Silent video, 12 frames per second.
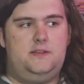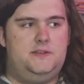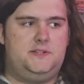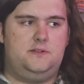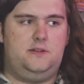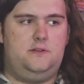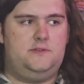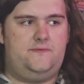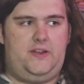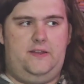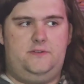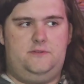they still use
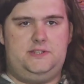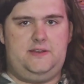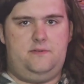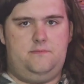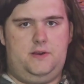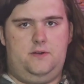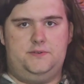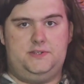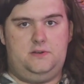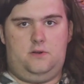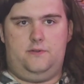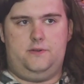5.27 barrels
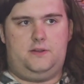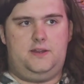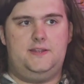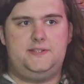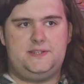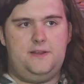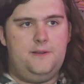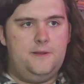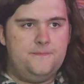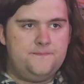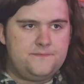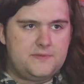in all their kits,
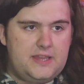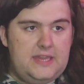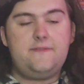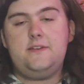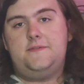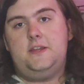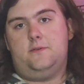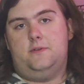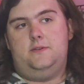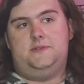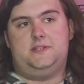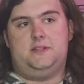even if they don't
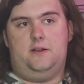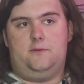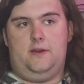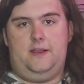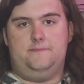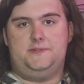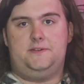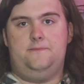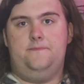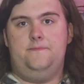use slug rams.